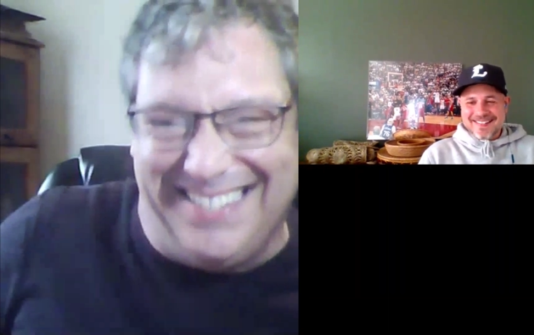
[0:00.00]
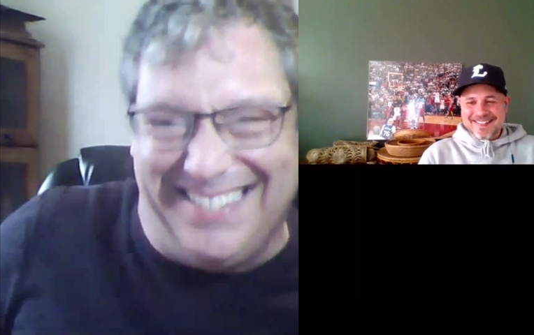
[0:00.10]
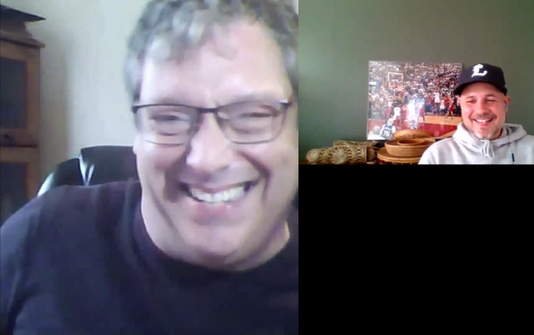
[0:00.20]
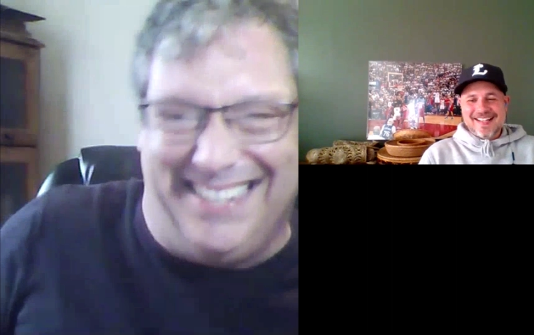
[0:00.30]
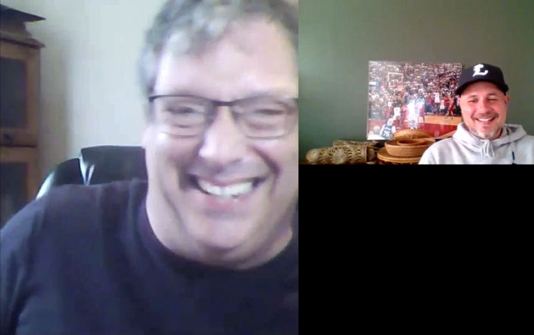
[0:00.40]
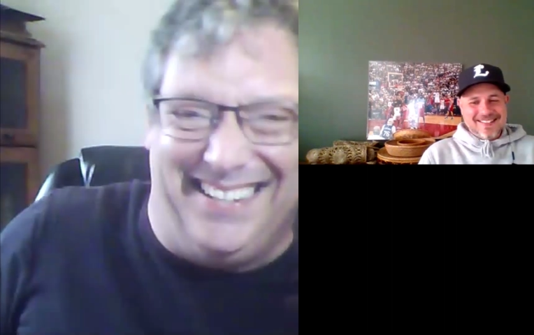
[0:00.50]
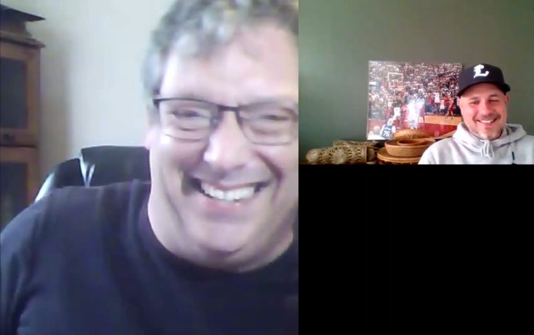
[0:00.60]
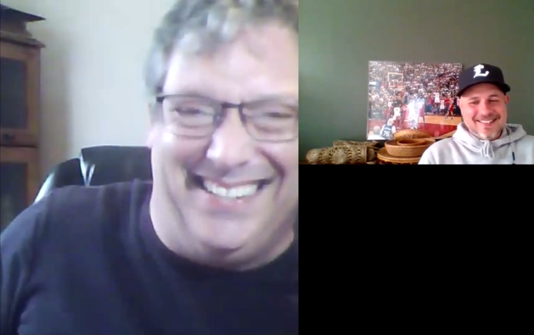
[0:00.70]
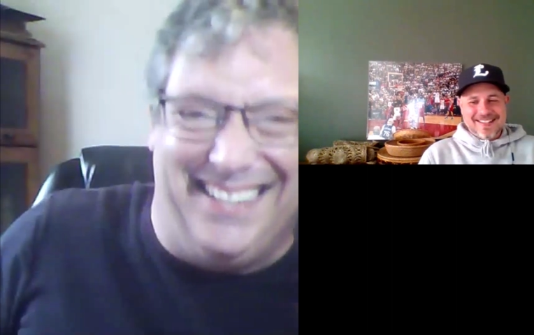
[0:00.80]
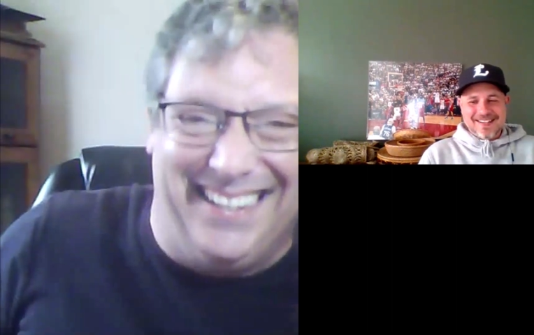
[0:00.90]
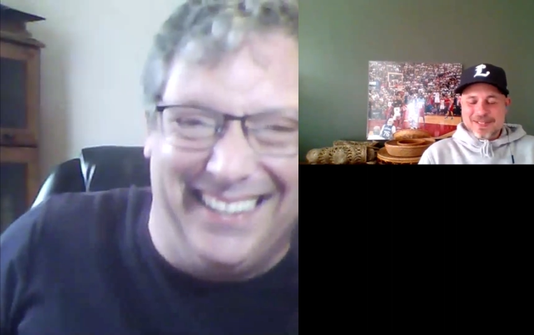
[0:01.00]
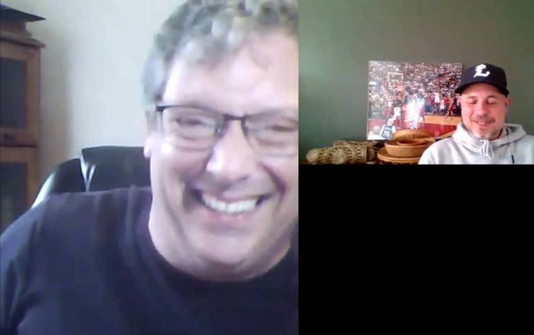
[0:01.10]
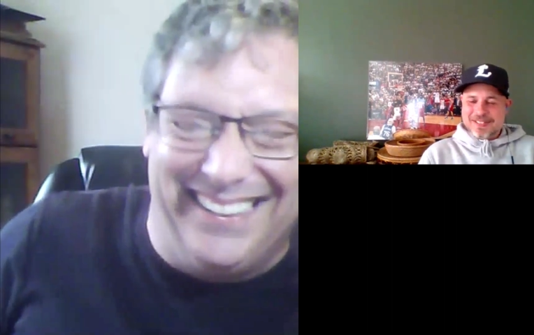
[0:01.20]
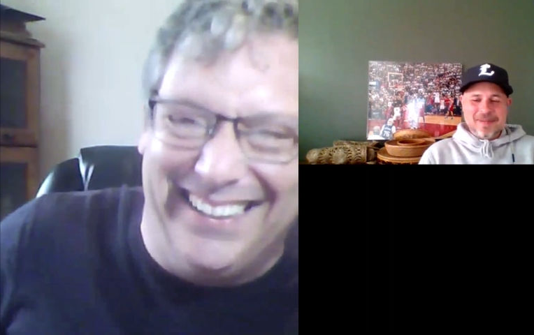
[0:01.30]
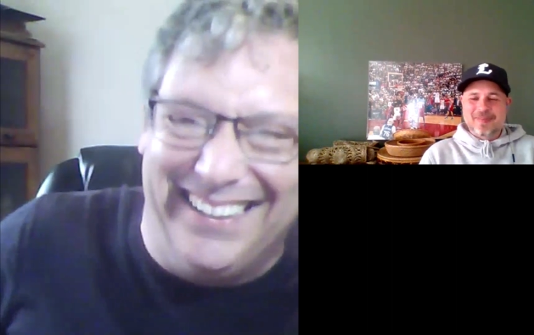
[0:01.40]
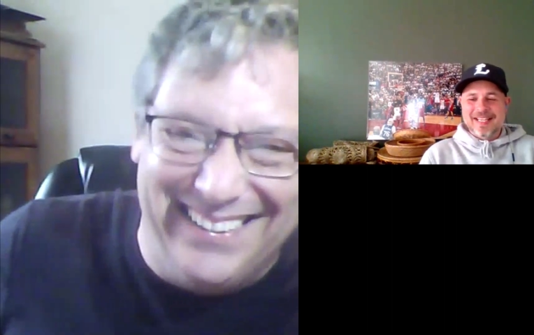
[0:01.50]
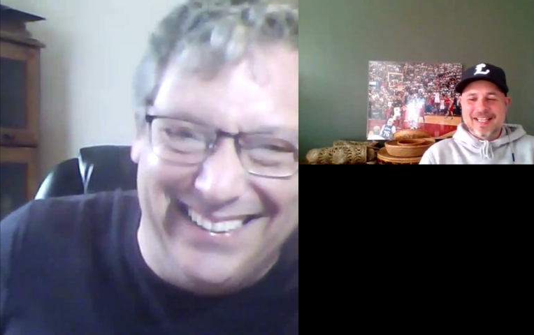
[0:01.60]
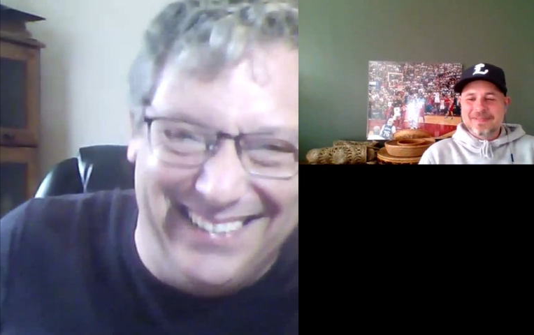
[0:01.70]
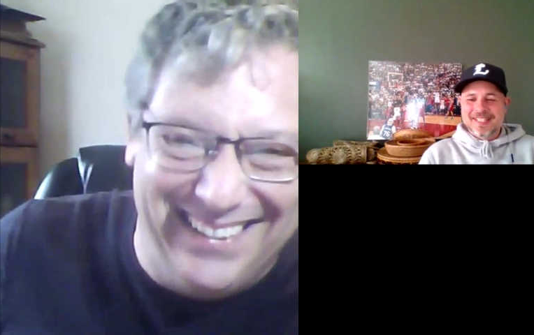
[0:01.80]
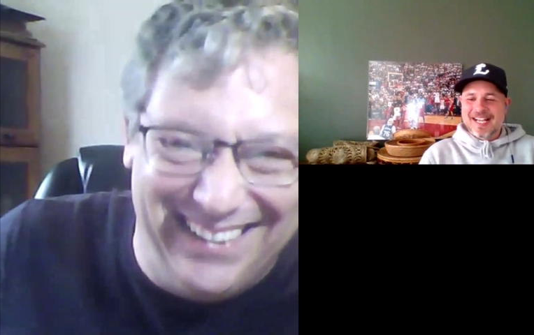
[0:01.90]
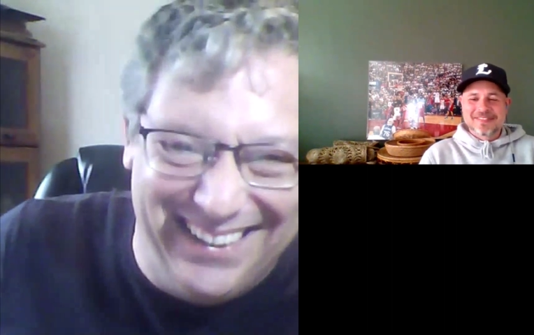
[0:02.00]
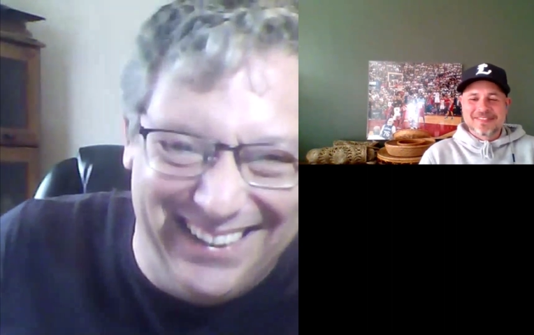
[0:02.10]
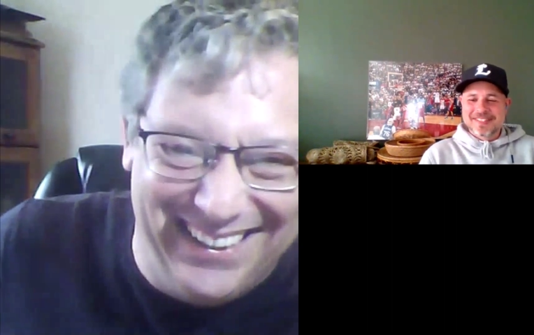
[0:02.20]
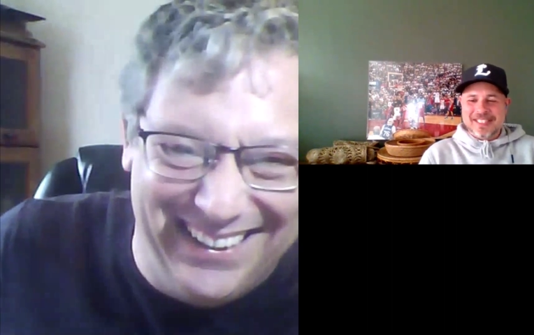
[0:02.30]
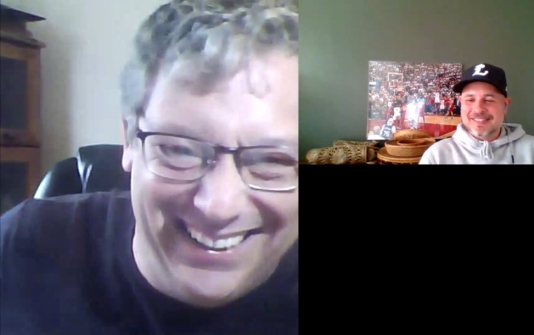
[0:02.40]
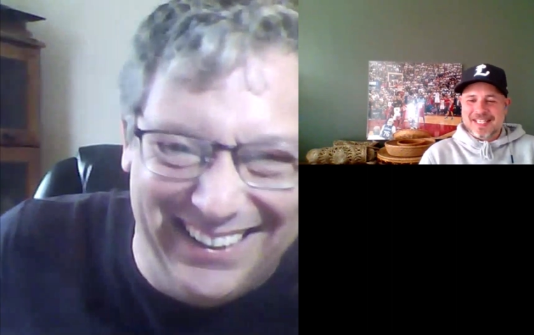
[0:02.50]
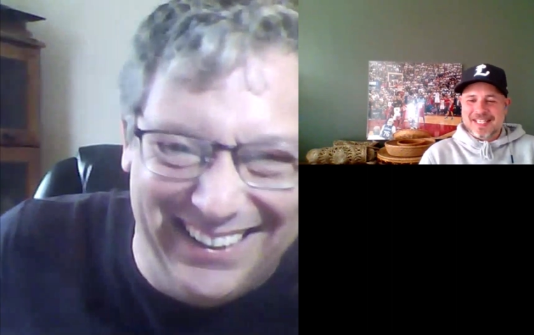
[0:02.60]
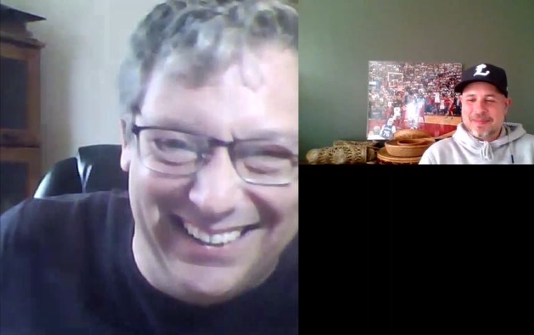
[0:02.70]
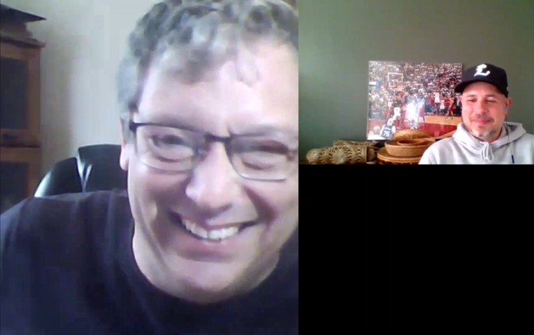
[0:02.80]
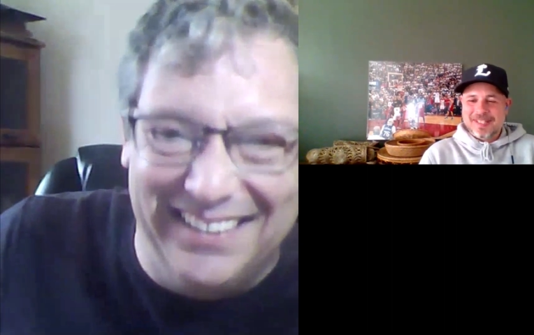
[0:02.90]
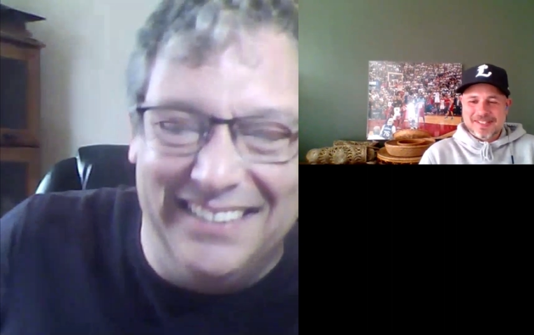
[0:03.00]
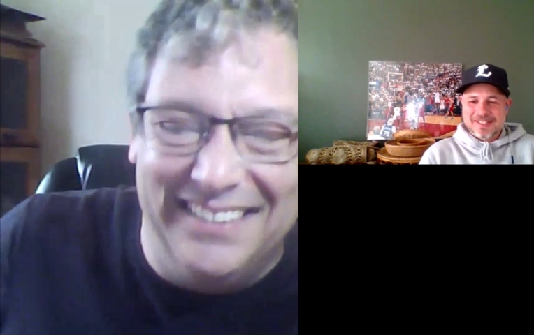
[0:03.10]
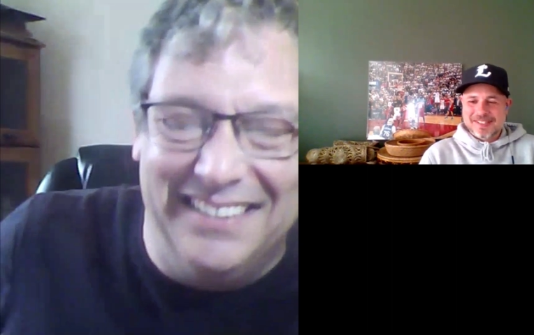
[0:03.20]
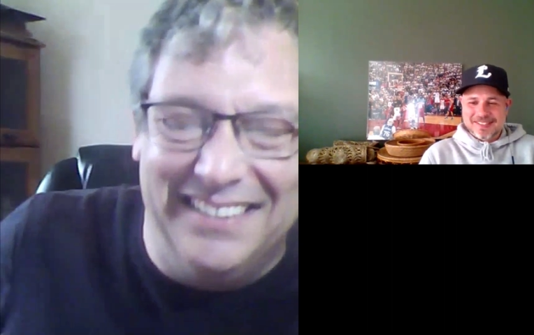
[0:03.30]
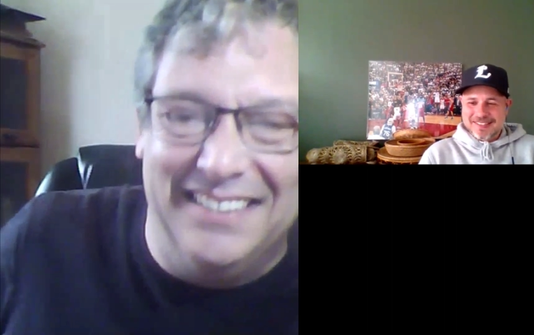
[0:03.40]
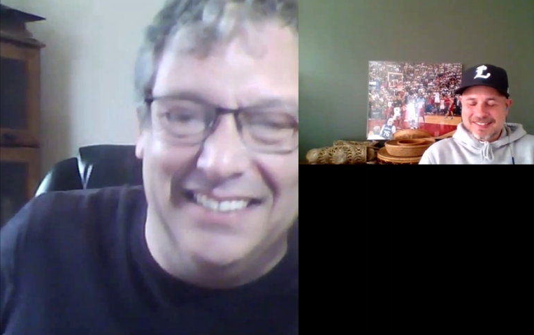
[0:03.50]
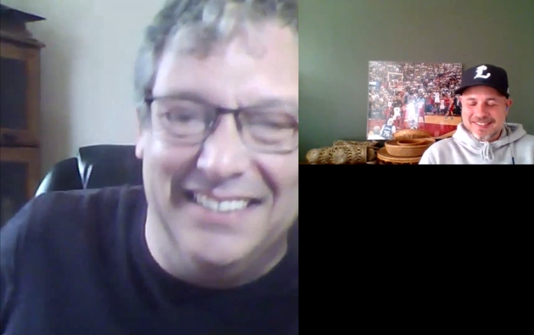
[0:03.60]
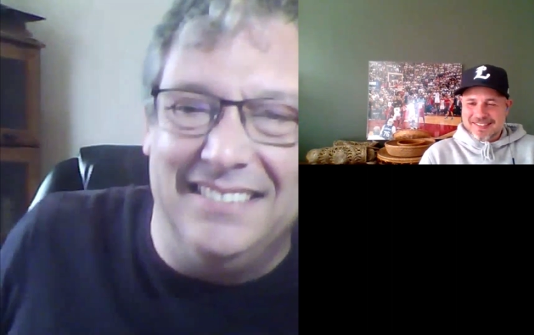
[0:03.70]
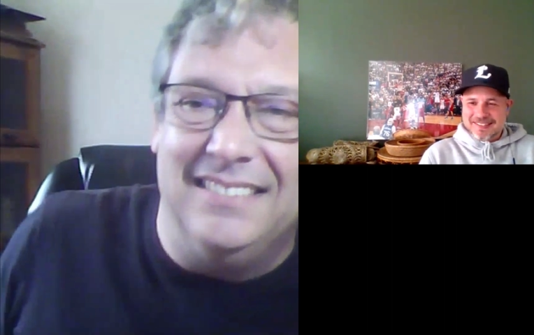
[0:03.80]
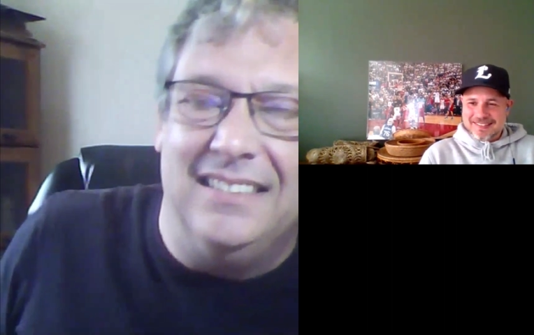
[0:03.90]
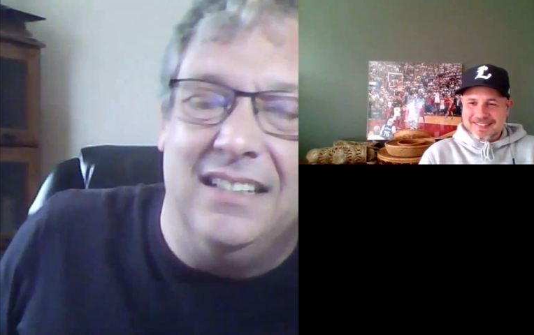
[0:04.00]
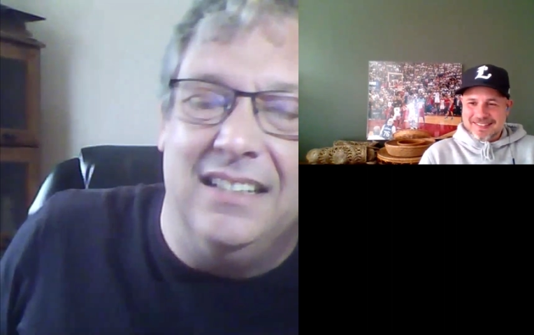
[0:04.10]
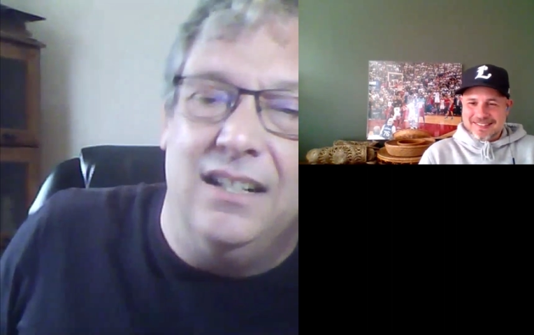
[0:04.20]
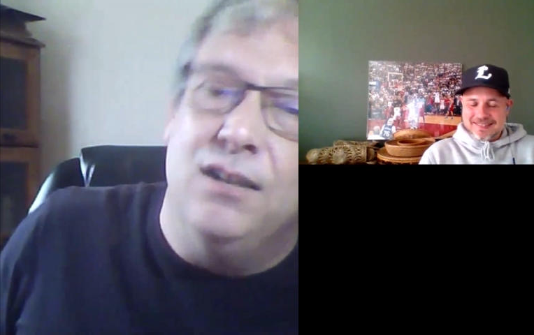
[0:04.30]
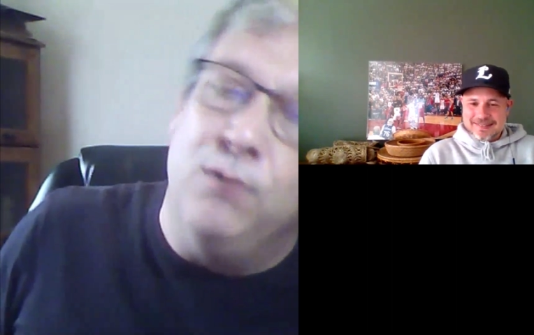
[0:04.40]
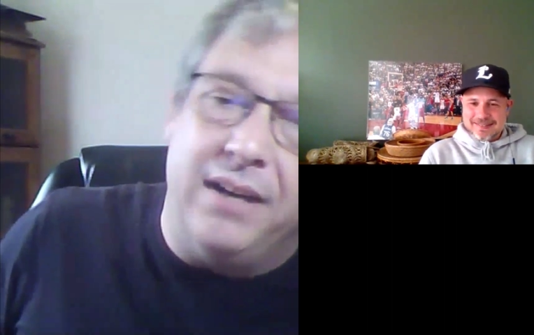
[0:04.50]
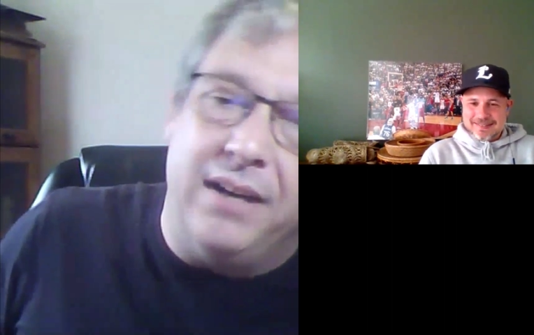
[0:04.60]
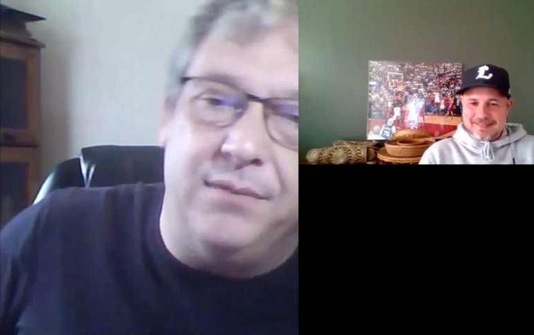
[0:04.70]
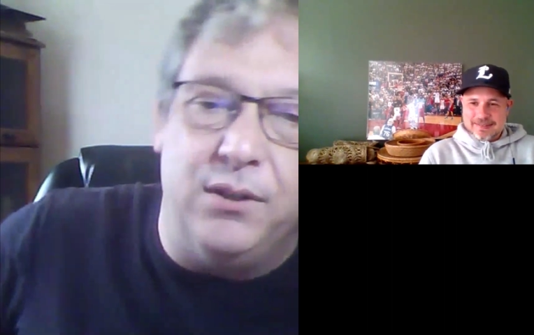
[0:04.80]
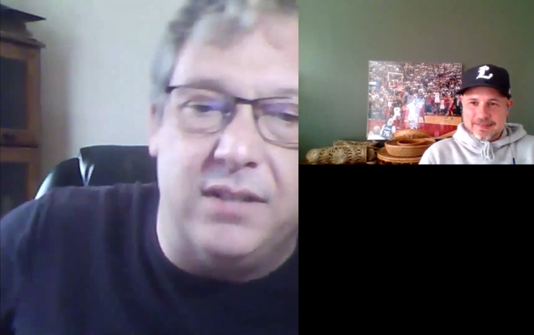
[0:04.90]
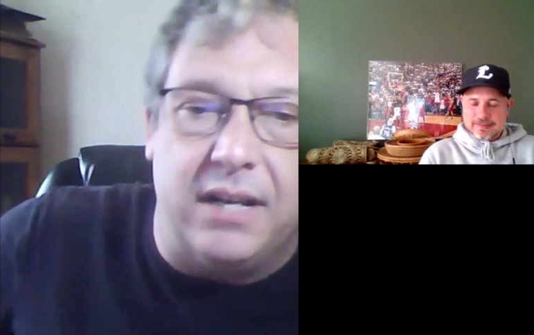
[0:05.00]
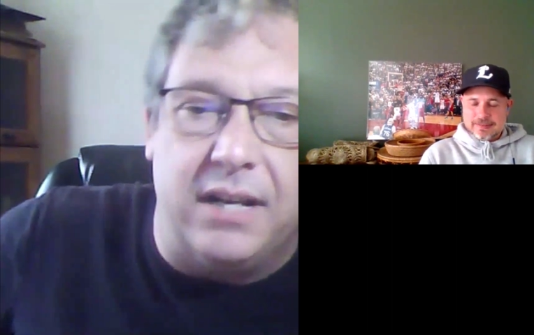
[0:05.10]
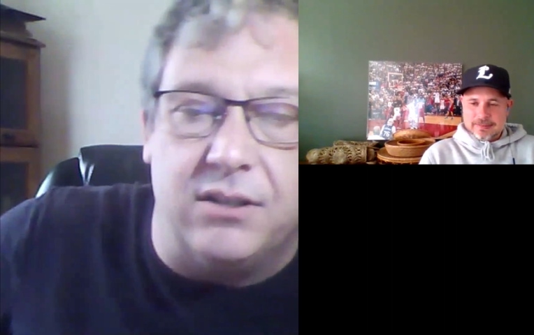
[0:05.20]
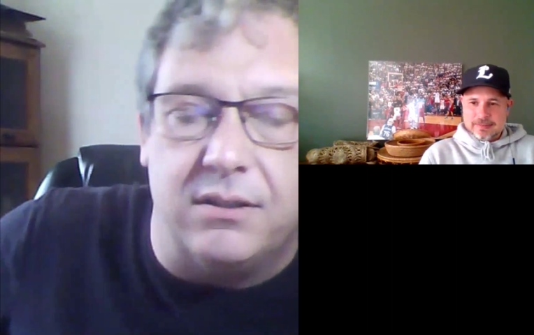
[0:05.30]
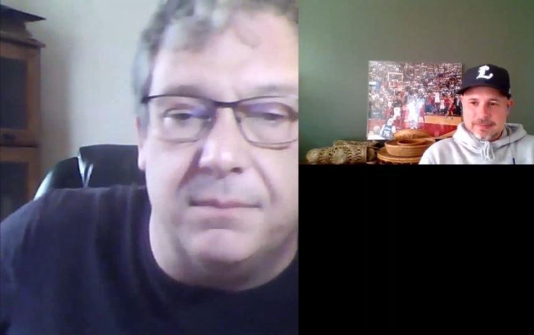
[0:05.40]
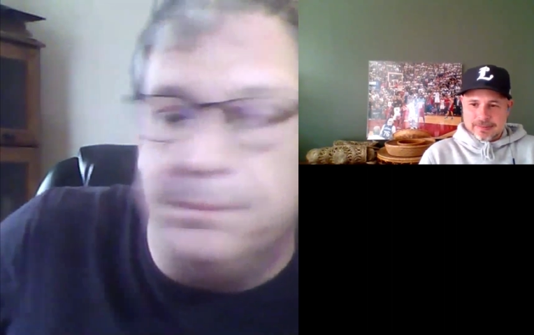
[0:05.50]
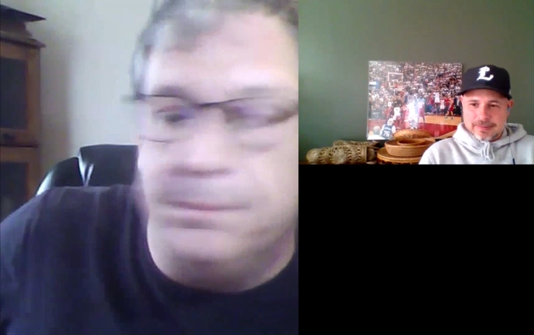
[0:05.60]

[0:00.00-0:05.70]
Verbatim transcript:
Speaker 1: okay.
Speaker 2: Are you saying Banny wouldn't have good t- table manners?
Speaker 1: We've had a few discussions.